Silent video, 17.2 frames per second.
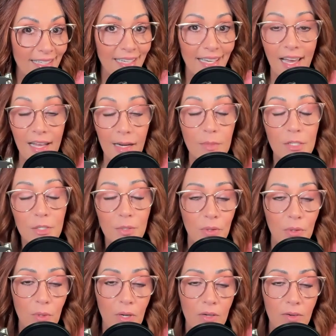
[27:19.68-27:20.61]
And I'm doing
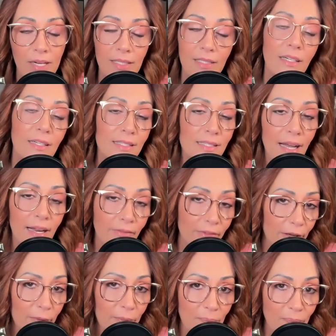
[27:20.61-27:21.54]
the work right alongside of
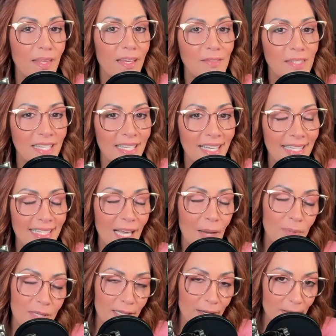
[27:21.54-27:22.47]
you. If today's
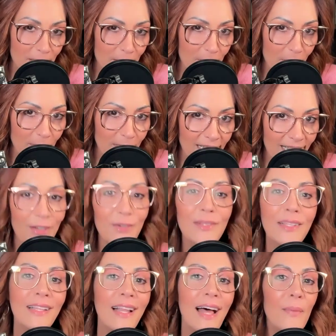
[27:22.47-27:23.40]
episode spoke to you,
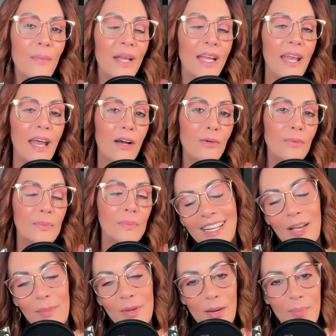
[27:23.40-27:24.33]
let me know.
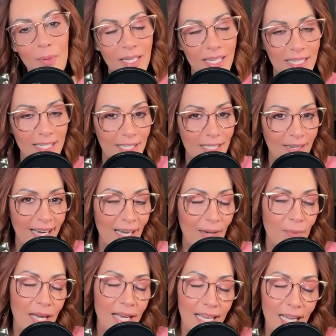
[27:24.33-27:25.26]
Hit me up on
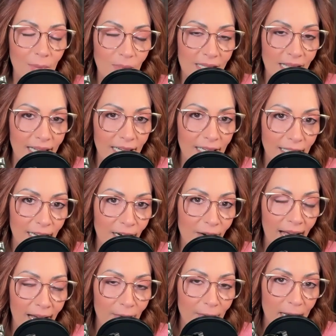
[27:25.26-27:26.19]
Instagram and come say hello
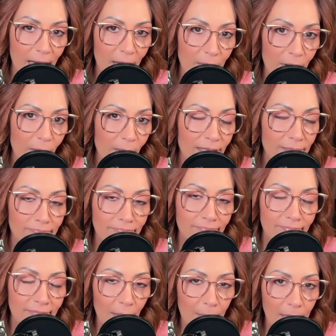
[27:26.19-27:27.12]
at Renee Bowen.
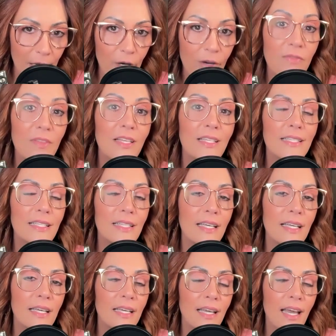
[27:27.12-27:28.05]
Let me know if this
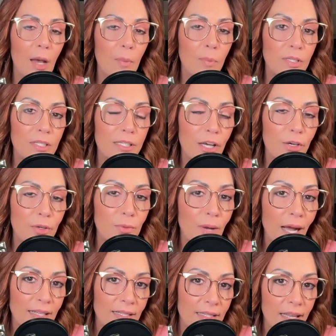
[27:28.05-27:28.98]
episode
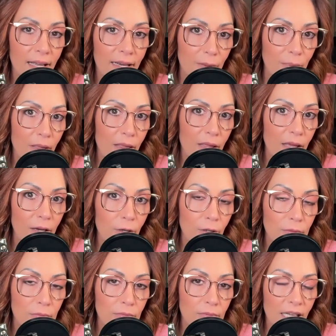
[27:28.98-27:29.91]
resonated with
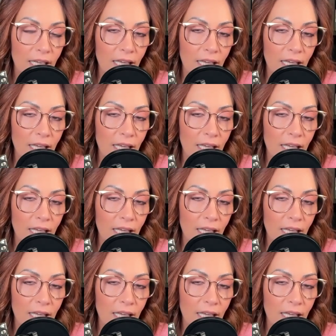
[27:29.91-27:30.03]
you.